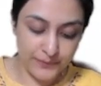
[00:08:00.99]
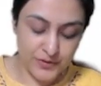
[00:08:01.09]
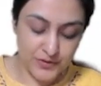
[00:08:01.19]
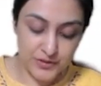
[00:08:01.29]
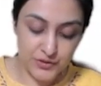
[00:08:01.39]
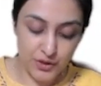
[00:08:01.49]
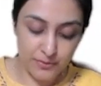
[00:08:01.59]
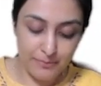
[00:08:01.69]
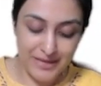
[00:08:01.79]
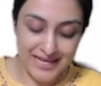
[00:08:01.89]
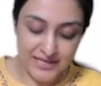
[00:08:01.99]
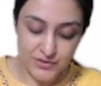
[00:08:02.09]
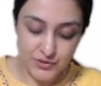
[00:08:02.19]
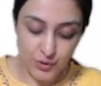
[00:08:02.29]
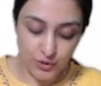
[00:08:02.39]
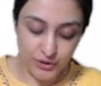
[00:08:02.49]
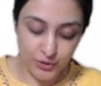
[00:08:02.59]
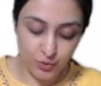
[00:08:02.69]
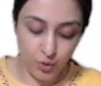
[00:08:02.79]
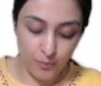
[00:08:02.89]
This is your basion
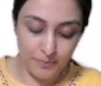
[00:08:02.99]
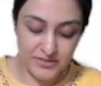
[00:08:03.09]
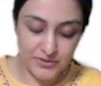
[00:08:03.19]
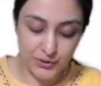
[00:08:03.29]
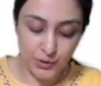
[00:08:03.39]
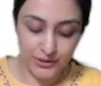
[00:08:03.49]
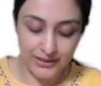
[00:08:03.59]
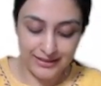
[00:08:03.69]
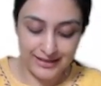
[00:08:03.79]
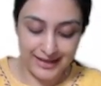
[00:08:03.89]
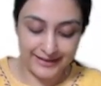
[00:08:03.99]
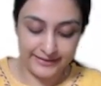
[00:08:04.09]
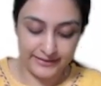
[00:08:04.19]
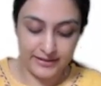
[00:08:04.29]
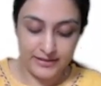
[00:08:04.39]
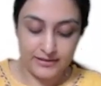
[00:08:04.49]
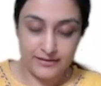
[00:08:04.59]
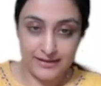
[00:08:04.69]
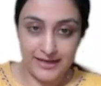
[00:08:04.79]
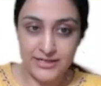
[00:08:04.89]
to opisthion line,
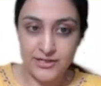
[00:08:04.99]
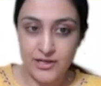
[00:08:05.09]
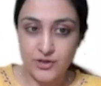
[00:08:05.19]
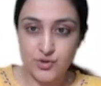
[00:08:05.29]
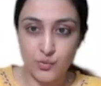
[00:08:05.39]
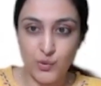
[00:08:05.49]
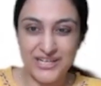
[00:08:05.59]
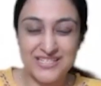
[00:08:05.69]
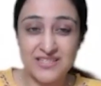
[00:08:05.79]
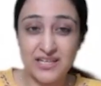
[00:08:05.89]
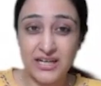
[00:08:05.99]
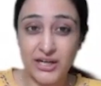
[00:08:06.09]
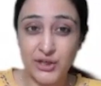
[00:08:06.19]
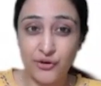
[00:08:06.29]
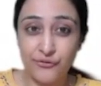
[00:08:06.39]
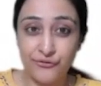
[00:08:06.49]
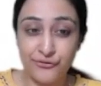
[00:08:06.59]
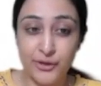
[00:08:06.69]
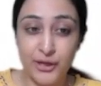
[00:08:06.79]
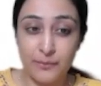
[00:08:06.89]
right? So, what is the
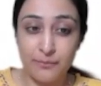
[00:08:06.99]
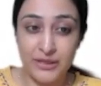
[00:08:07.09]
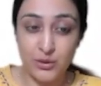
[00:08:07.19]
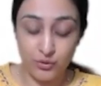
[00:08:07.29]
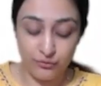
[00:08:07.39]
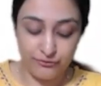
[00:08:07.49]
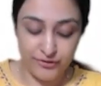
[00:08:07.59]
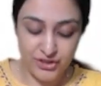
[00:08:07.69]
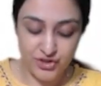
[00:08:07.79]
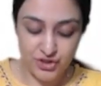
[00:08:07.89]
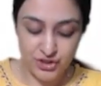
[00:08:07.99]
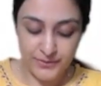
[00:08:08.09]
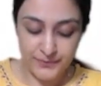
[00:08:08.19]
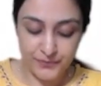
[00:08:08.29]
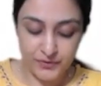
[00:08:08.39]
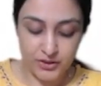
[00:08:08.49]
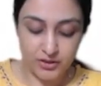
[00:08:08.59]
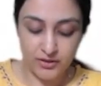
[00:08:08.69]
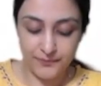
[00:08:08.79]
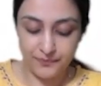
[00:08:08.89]
cutoff below which
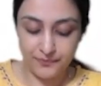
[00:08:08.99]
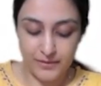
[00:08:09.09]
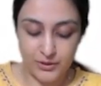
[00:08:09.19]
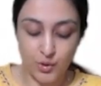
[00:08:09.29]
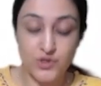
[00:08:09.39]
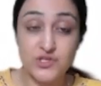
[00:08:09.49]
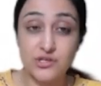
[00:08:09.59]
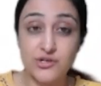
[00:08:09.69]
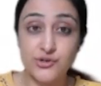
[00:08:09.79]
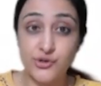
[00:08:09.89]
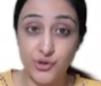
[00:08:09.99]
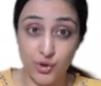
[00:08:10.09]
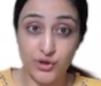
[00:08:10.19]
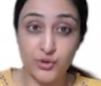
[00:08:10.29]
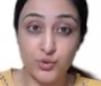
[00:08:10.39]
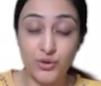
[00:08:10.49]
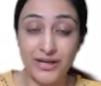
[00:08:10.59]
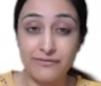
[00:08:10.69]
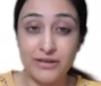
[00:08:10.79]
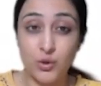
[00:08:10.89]
the tonsil should not go,
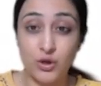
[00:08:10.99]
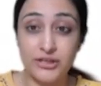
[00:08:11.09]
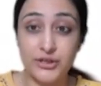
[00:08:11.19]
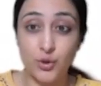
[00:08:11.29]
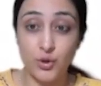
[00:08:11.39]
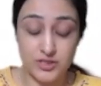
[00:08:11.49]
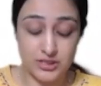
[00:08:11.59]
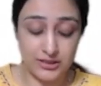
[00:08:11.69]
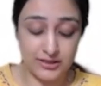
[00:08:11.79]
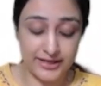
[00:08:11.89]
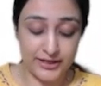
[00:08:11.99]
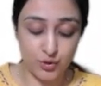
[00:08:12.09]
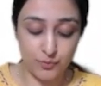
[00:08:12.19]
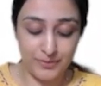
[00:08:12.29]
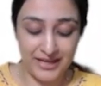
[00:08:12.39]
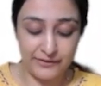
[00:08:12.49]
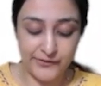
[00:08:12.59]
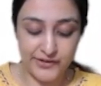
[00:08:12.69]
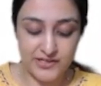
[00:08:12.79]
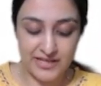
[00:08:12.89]
and we call it tonsillar ectopia. If
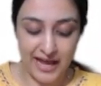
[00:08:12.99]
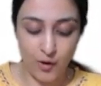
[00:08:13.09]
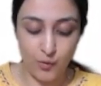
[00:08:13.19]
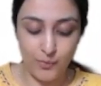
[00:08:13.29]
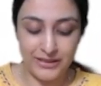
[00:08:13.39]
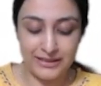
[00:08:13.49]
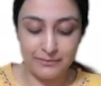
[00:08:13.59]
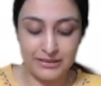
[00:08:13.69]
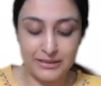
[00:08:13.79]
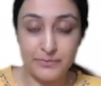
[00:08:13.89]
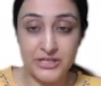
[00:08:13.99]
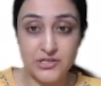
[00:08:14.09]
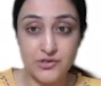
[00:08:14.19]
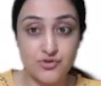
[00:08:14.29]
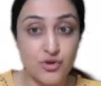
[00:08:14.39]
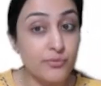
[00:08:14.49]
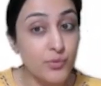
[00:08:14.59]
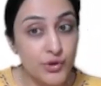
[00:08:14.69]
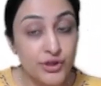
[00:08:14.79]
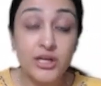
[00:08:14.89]
it is how many millimeters or
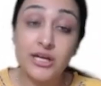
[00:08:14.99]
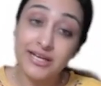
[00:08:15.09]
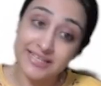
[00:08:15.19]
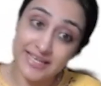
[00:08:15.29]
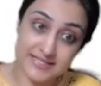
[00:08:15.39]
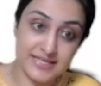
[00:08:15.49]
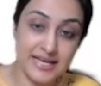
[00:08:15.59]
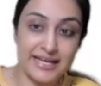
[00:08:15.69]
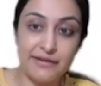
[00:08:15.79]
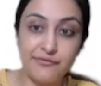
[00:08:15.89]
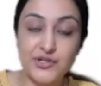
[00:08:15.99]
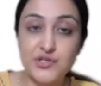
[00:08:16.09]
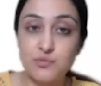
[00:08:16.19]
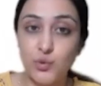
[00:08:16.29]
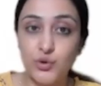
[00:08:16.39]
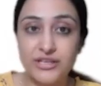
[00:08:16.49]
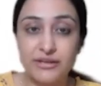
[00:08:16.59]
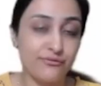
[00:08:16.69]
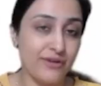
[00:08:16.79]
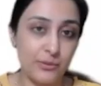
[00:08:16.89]
more? Yes. If it is more
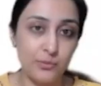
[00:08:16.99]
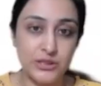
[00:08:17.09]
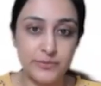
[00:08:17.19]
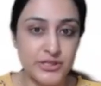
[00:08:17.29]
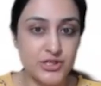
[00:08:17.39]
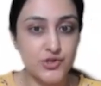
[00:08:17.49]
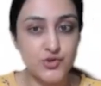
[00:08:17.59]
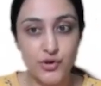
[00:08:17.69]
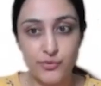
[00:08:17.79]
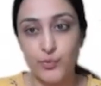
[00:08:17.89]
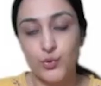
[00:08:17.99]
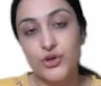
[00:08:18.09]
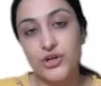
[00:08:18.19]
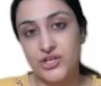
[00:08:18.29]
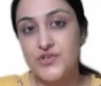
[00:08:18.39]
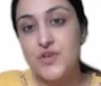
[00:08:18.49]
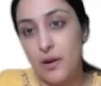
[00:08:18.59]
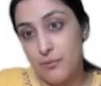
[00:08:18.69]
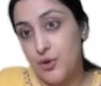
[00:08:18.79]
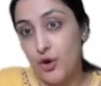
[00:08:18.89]
than 5 millimeters or more, it is
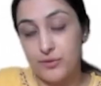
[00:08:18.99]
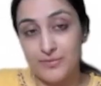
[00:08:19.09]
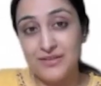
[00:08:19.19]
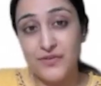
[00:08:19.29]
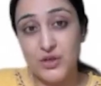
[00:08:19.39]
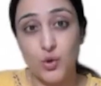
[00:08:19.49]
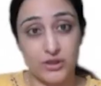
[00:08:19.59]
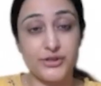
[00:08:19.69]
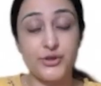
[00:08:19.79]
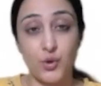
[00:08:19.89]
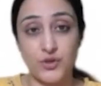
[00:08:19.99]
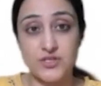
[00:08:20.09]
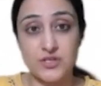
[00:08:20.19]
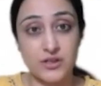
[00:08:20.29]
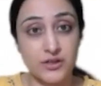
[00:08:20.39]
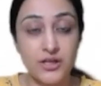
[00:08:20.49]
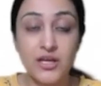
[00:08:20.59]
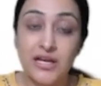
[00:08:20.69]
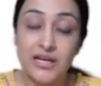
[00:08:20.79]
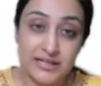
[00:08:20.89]
abnormal. We call it tonsillar
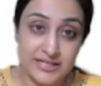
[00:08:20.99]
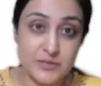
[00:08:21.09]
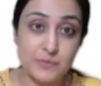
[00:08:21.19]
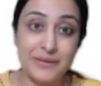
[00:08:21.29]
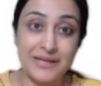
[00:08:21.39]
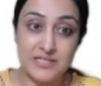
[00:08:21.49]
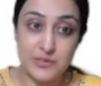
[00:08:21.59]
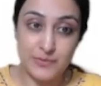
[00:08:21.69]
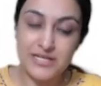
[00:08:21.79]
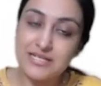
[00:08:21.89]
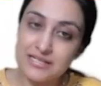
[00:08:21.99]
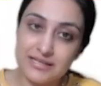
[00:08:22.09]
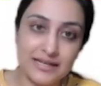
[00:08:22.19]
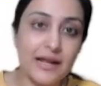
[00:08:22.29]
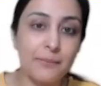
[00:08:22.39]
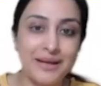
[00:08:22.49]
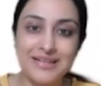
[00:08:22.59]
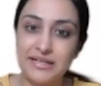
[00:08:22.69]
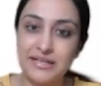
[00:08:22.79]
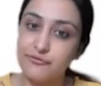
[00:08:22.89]
displacement, and there are
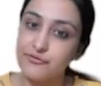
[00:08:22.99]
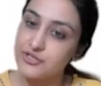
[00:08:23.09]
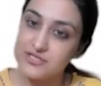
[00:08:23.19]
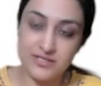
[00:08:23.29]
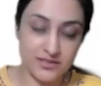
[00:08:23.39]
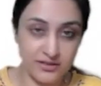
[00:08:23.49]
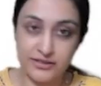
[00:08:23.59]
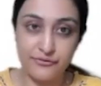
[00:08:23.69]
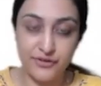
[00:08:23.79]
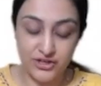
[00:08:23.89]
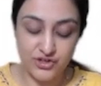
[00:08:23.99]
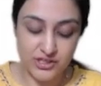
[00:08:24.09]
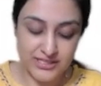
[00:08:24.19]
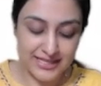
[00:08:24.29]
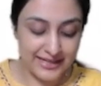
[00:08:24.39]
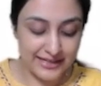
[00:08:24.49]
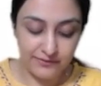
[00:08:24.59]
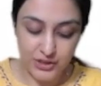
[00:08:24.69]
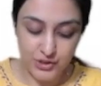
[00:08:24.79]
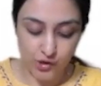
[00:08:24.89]
many differentials there, and
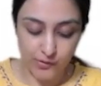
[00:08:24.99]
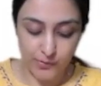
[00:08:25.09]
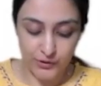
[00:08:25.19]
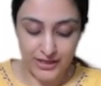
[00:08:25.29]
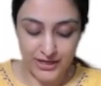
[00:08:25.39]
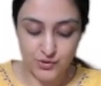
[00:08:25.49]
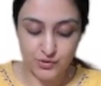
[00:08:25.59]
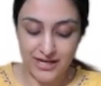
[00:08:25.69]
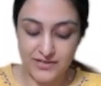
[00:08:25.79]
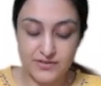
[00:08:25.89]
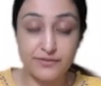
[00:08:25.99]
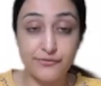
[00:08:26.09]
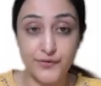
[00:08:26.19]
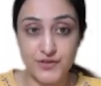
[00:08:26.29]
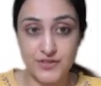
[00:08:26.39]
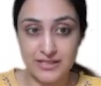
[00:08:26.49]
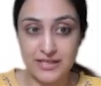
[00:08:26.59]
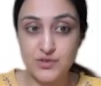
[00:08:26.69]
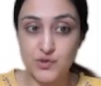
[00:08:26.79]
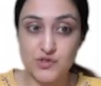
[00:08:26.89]
we'll talk about that. So that is the first thing.
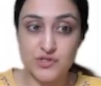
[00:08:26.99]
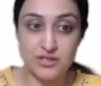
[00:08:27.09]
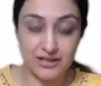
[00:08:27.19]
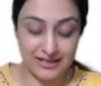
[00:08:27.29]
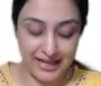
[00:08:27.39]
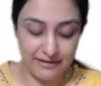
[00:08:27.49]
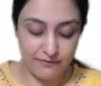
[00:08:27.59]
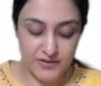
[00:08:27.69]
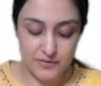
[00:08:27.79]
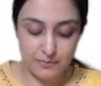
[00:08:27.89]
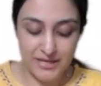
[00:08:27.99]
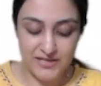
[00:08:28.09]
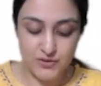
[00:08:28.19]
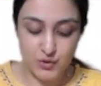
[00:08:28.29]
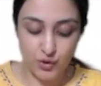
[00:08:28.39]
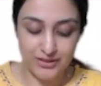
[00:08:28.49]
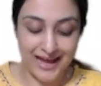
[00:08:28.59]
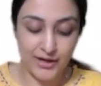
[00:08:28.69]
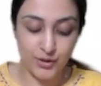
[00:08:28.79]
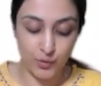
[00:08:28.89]
So this is the clivus, basion,
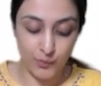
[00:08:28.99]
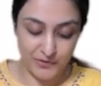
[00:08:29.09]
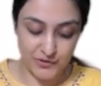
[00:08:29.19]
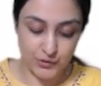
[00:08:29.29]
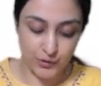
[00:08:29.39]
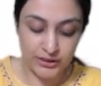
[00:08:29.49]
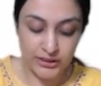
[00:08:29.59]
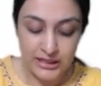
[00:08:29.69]
and opisthion.